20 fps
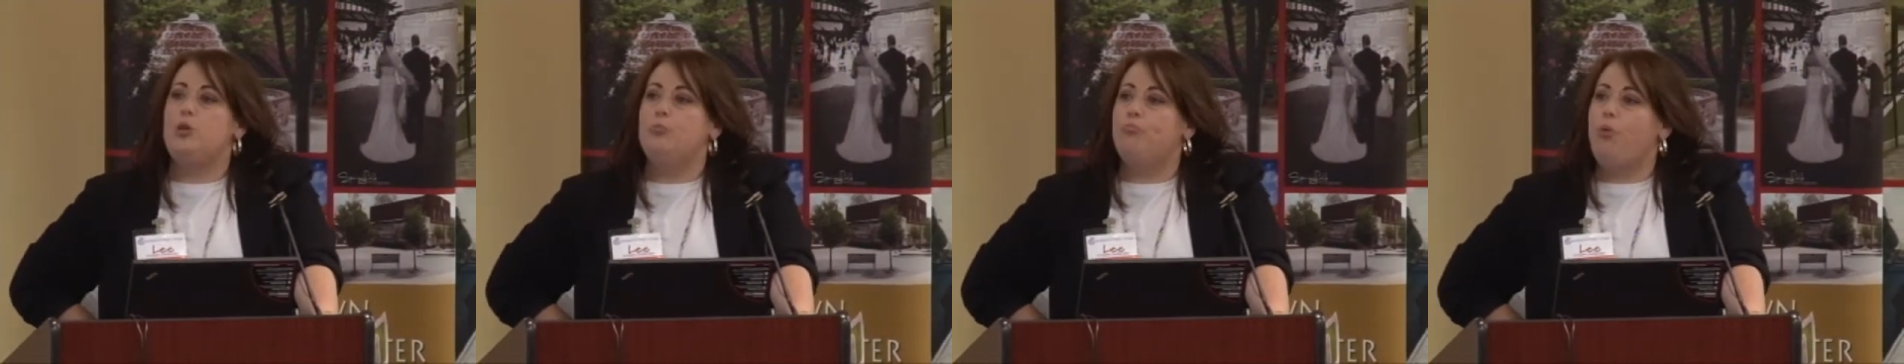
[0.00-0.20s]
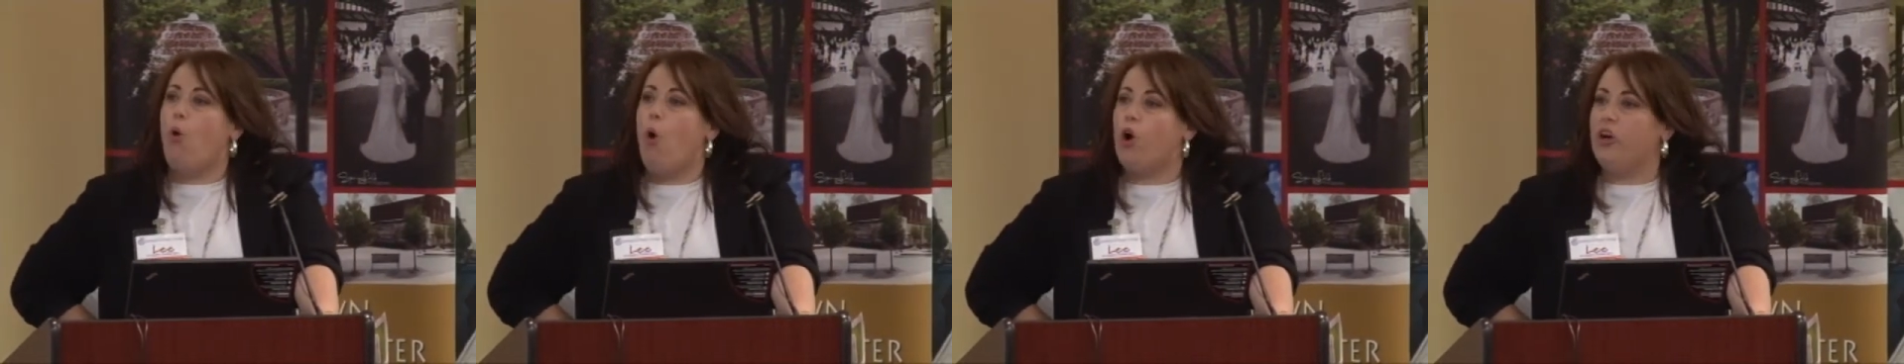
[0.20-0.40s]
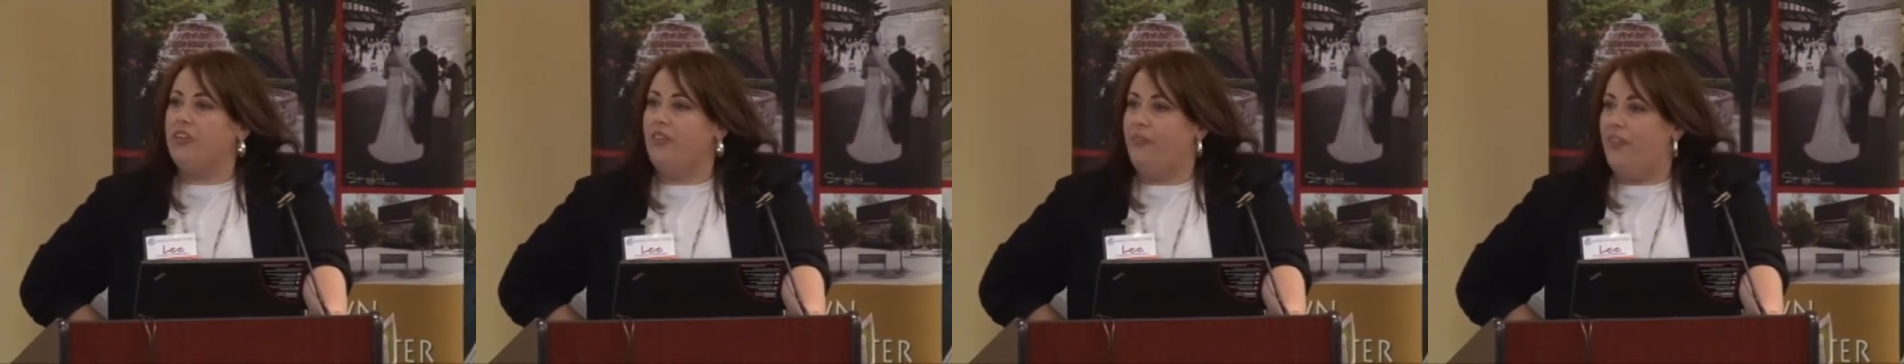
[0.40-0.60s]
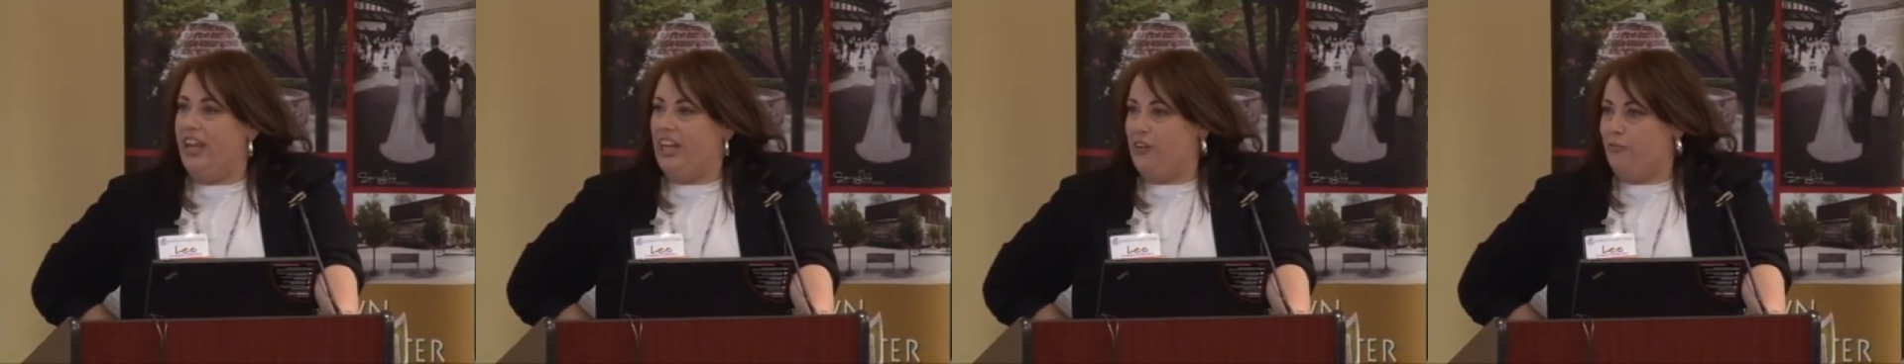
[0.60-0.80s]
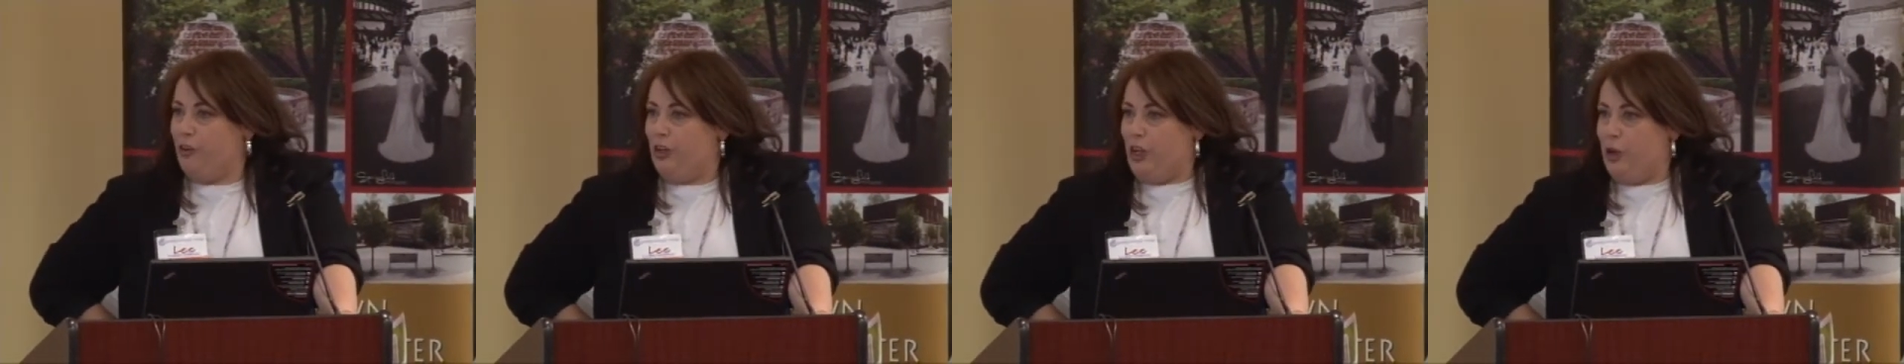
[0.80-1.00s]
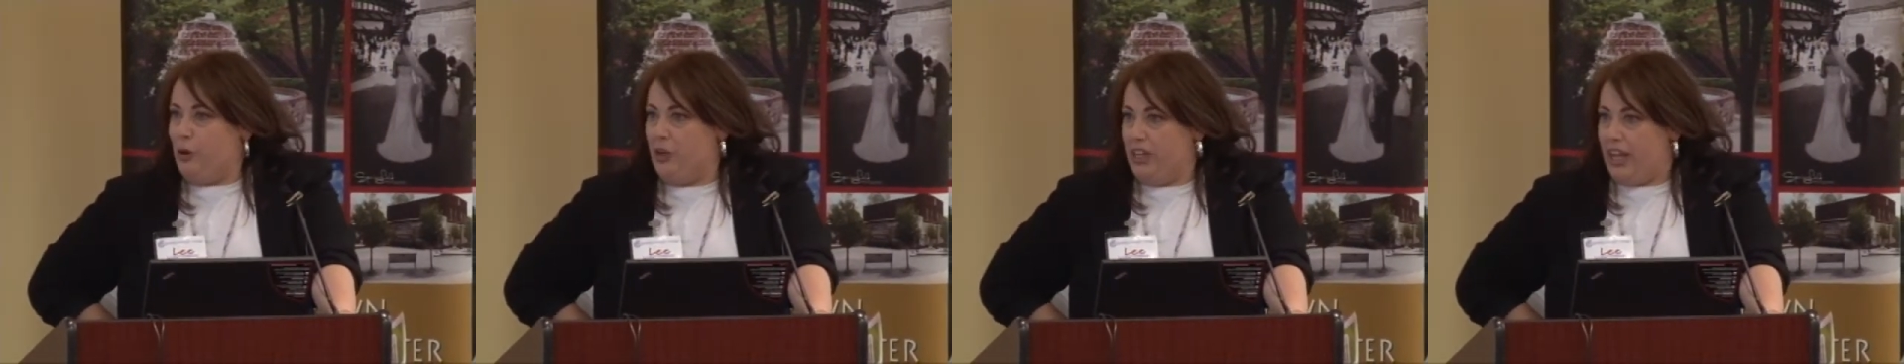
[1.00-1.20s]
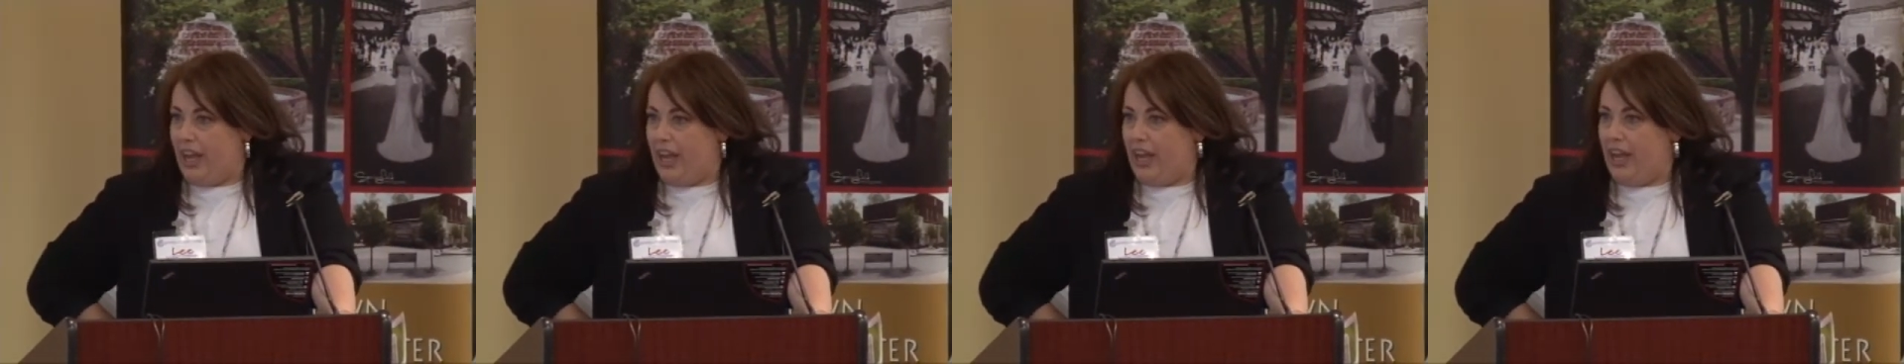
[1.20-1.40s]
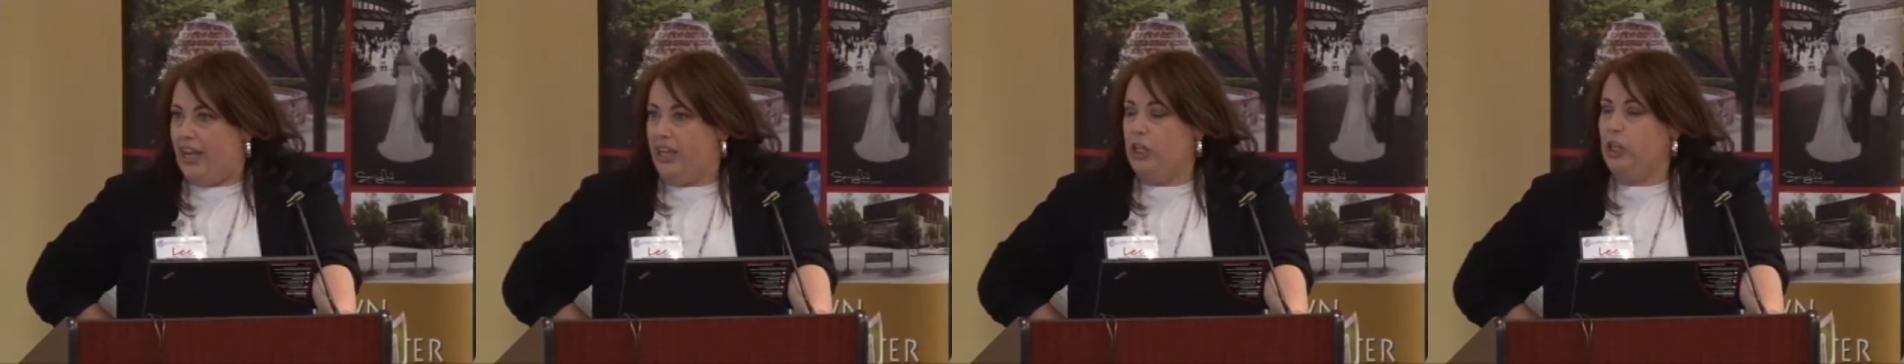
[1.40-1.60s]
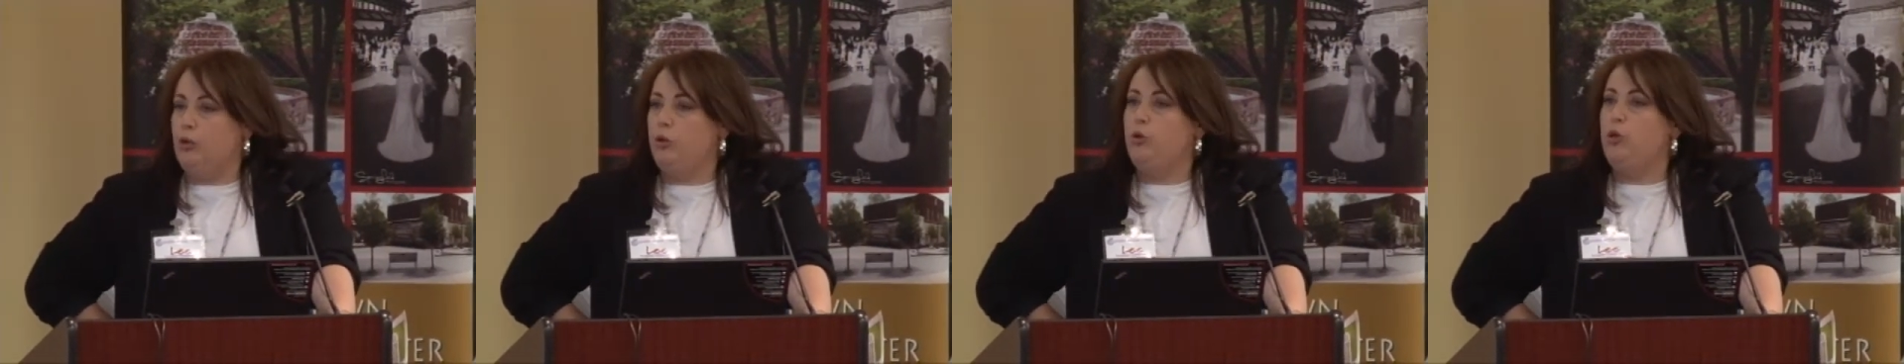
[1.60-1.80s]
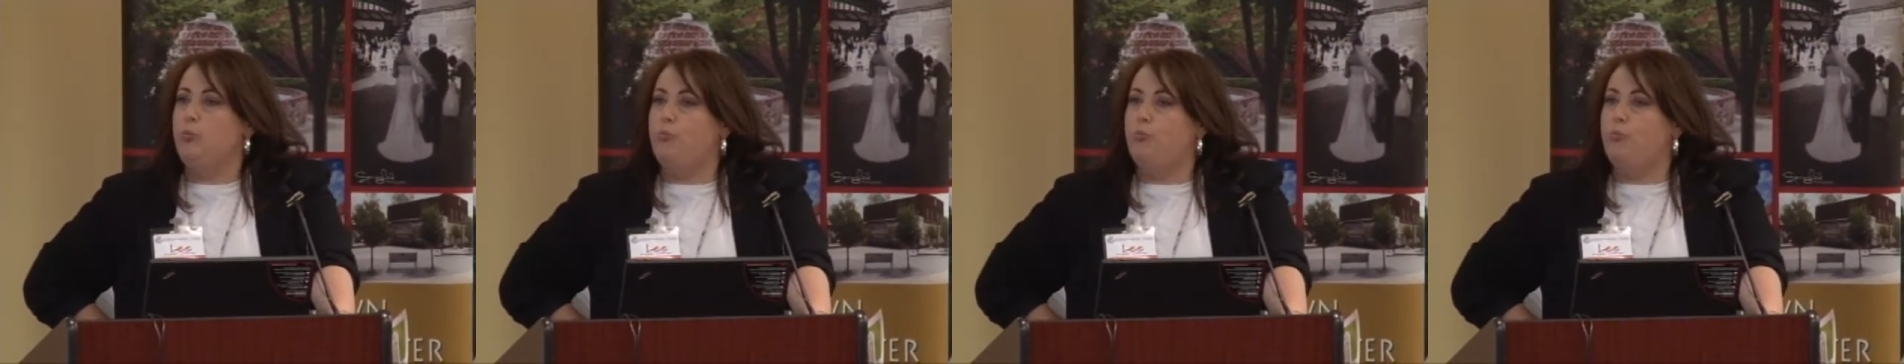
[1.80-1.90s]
important thing for you today. You